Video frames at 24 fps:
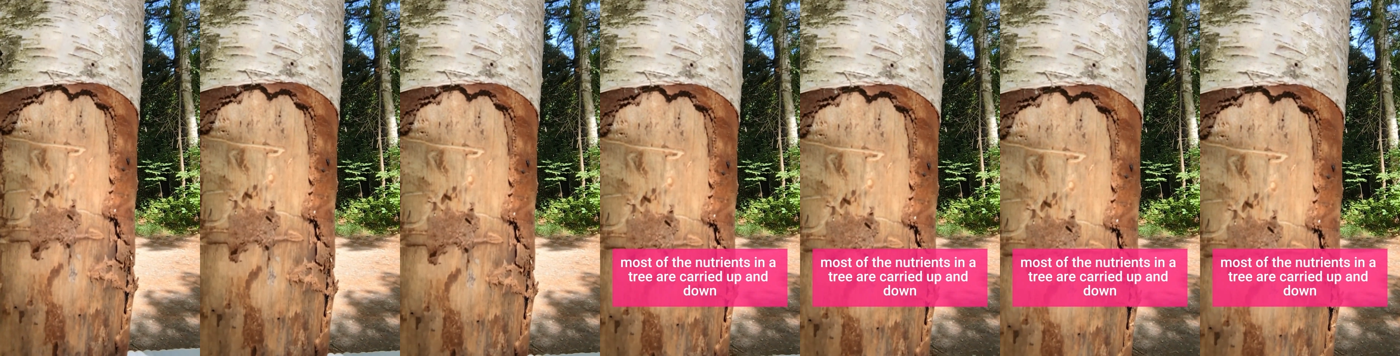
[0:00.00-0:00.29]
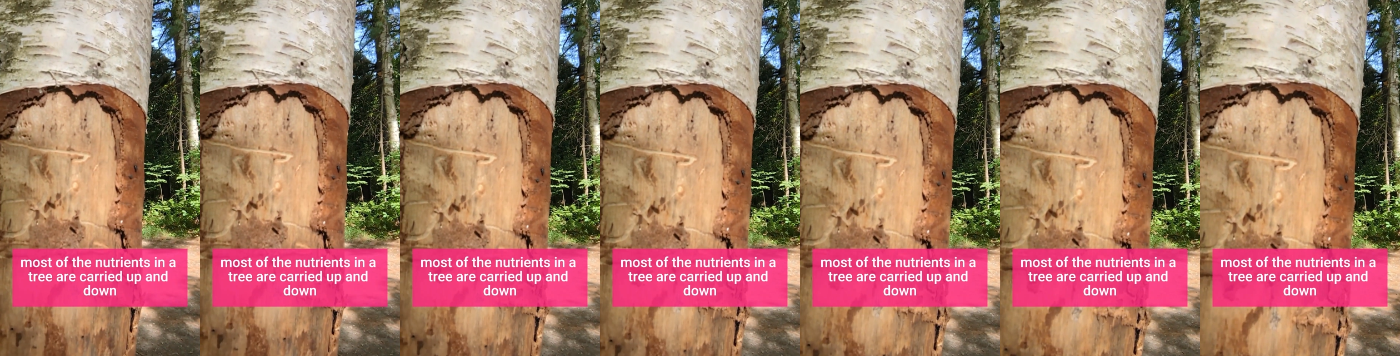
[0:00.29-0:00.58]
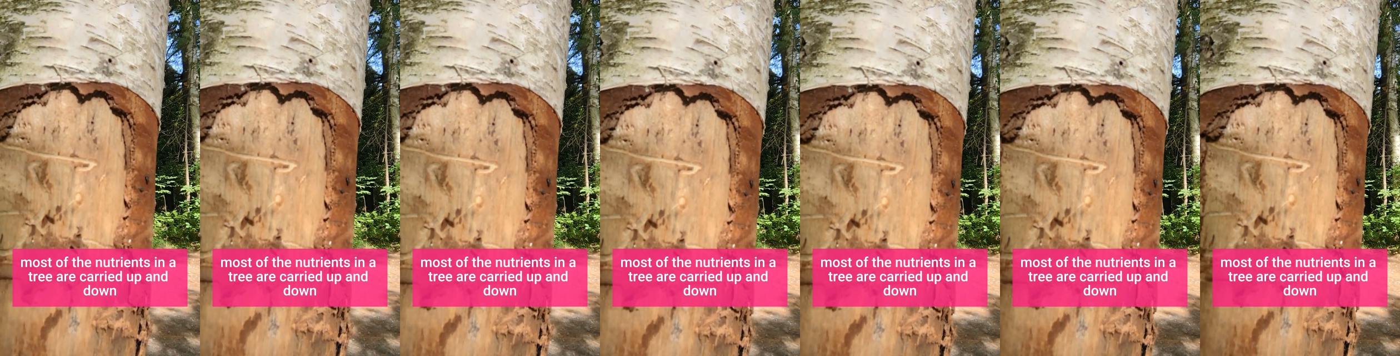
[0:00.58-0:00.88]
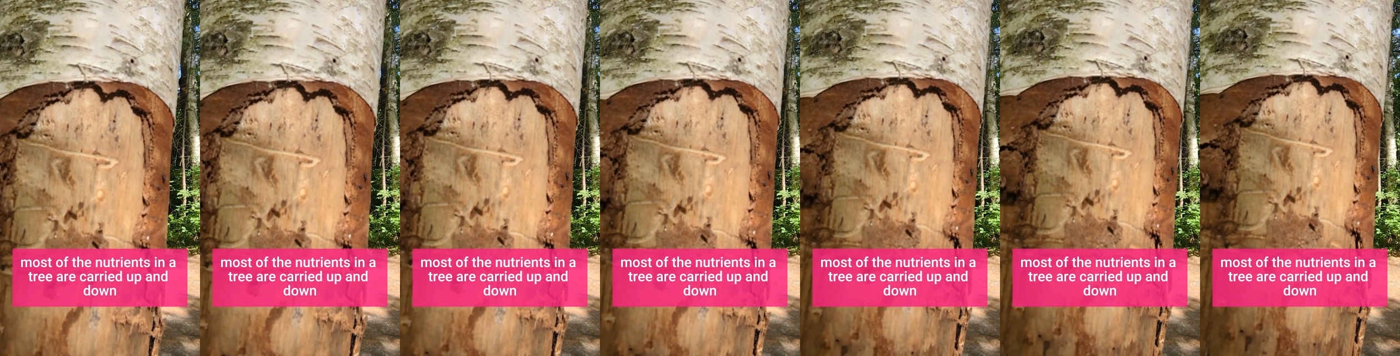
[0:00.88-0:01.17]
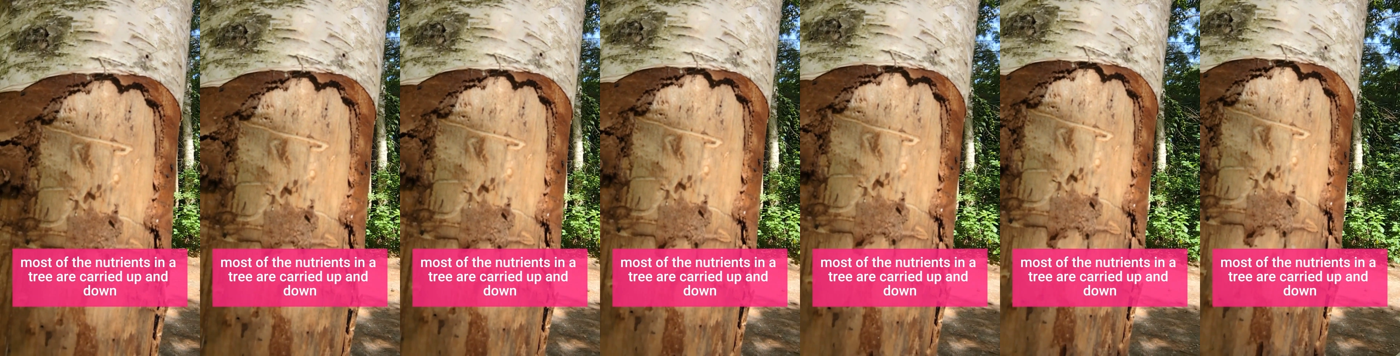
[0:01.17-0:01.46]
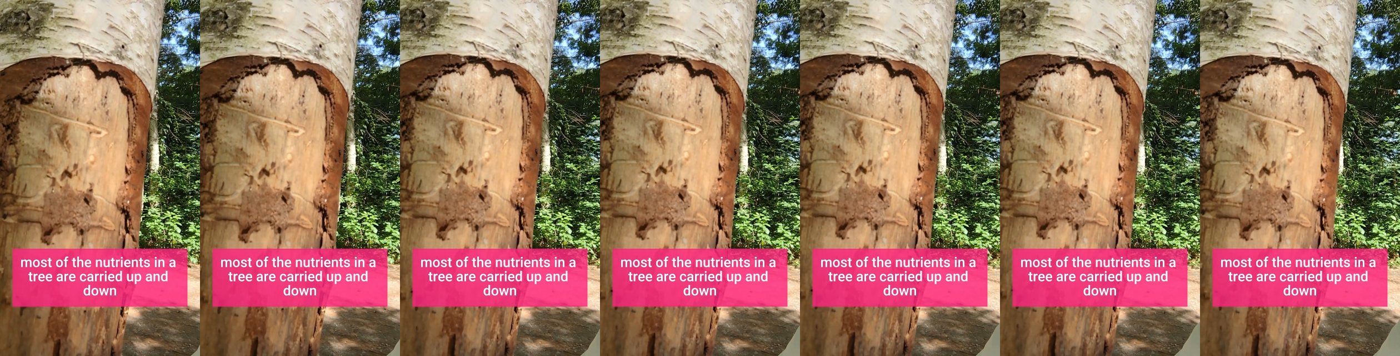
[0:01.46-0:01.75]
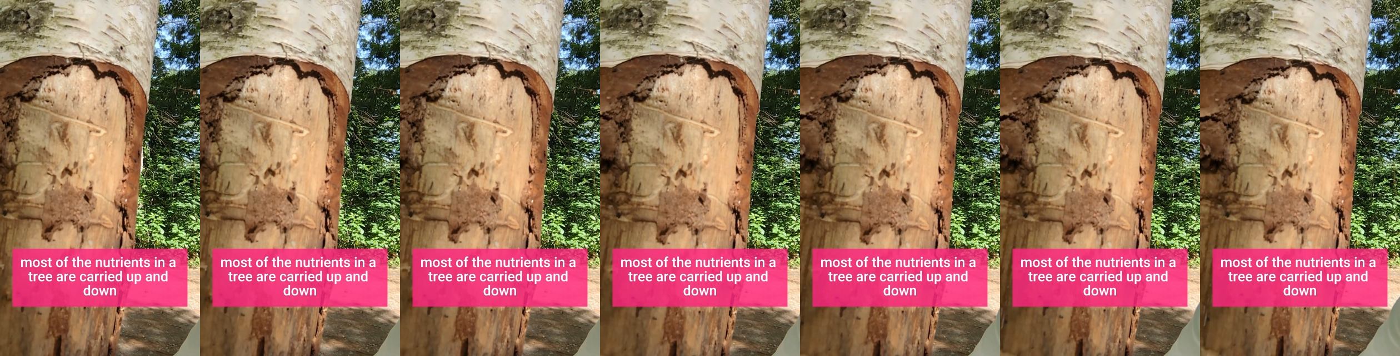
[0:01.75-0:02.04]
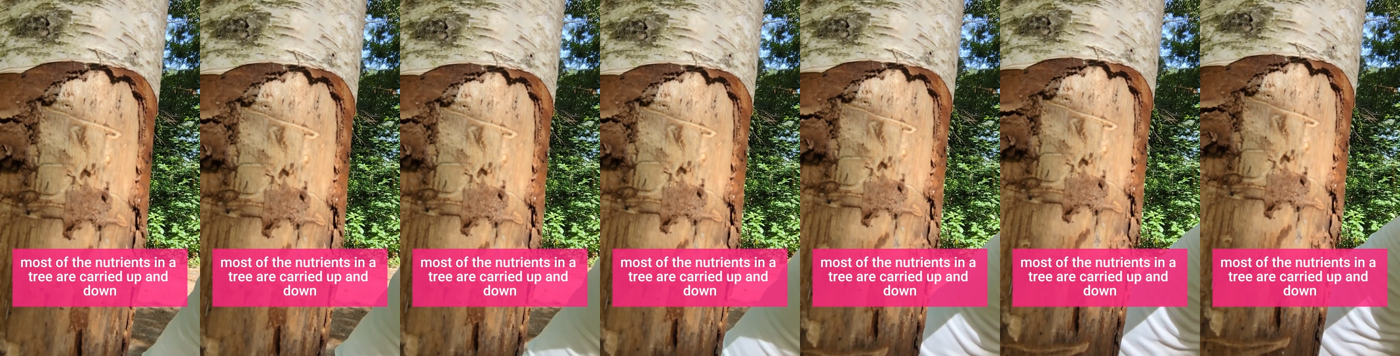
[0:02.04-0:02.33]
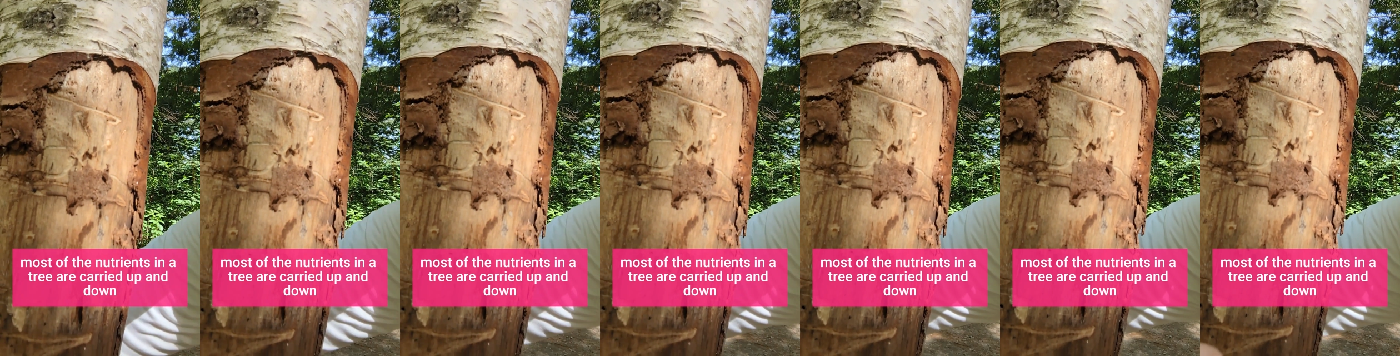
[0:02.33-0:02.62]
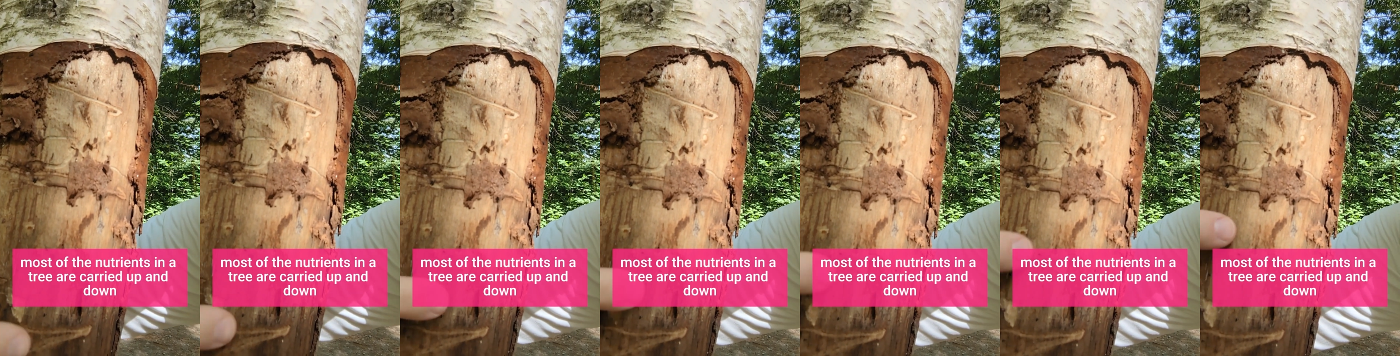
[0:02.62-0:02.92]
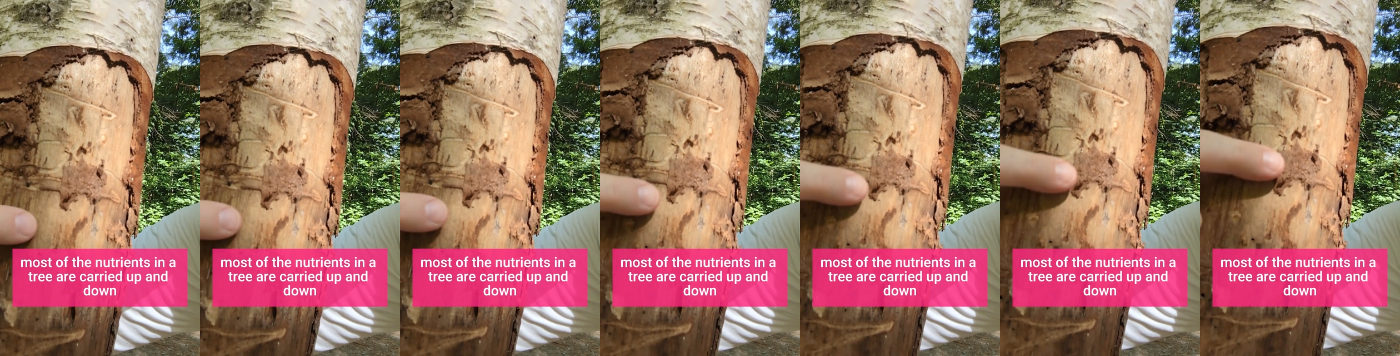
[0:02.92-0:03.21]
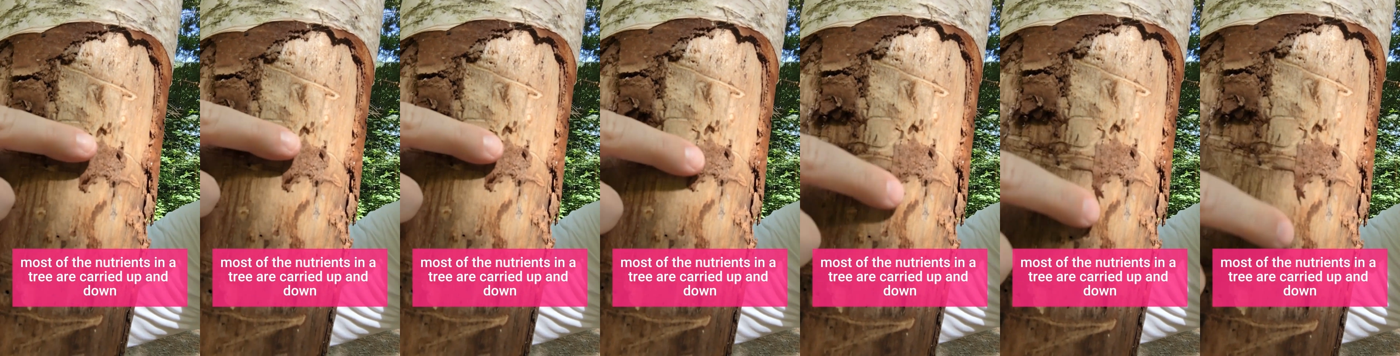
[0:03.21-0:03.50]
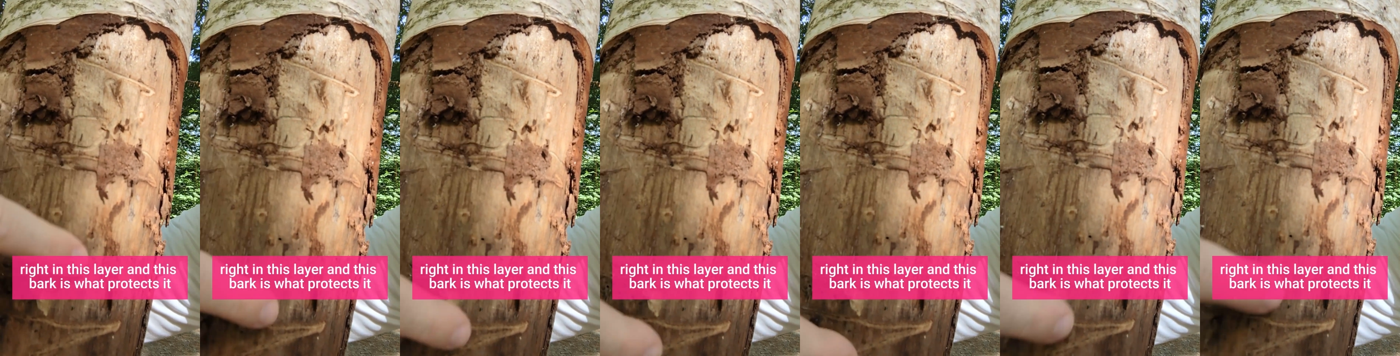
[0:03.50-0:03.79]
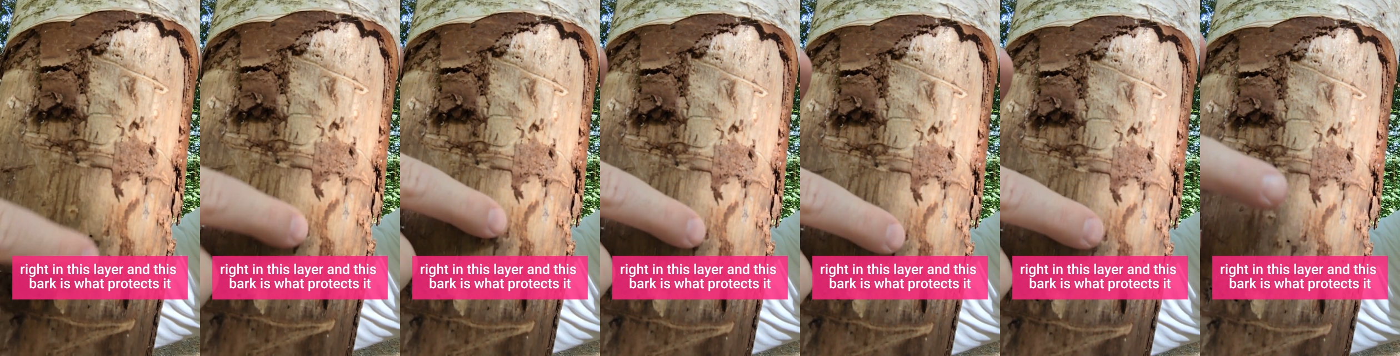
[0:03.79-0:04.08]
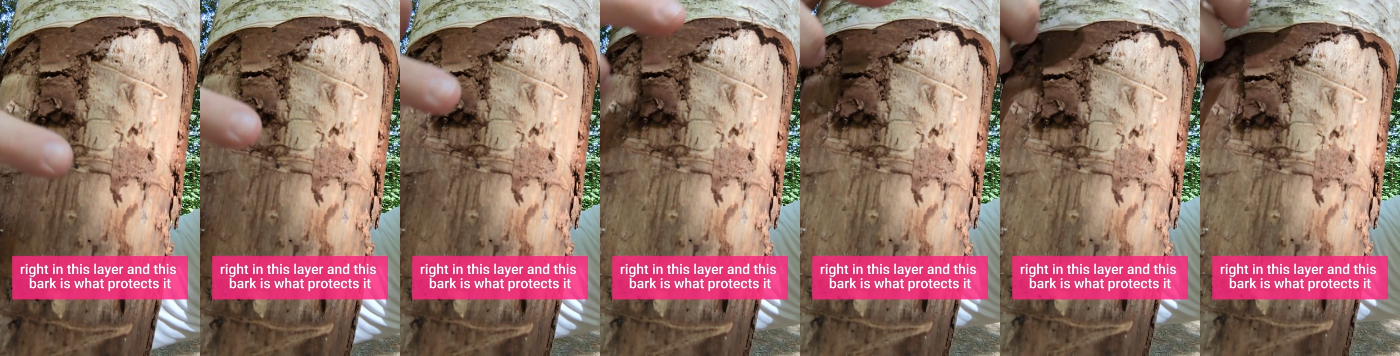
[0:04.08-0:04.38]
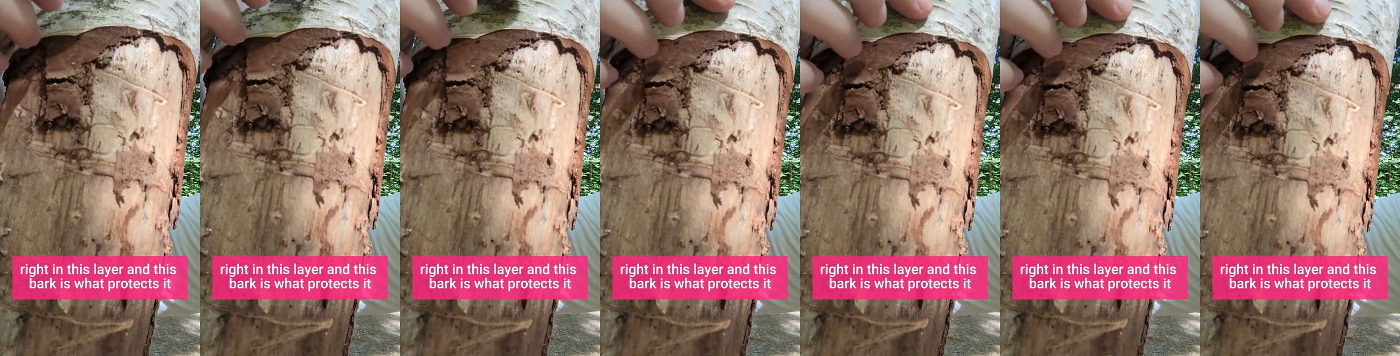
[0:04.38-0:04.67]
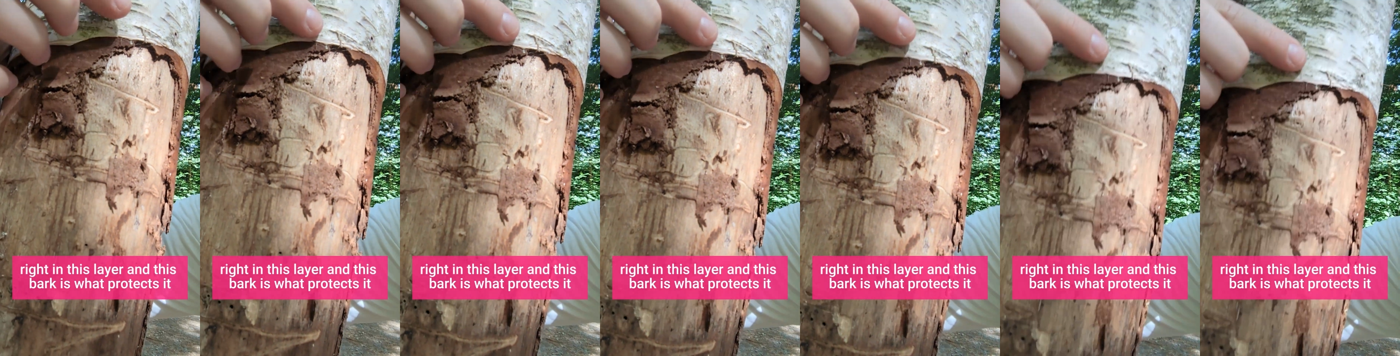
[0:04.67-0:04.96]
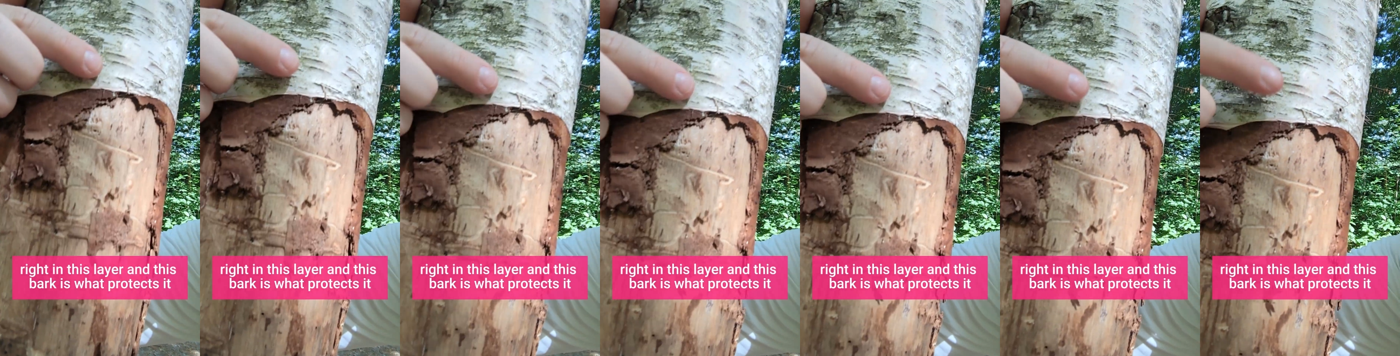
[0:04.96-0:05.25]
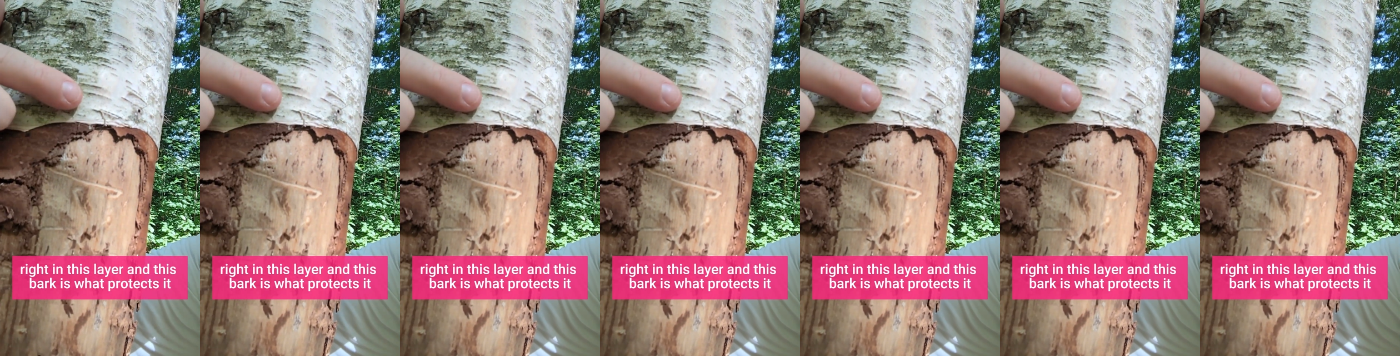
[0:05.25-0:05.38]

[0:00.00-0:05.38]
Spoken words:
Nobody's mouth can be seen.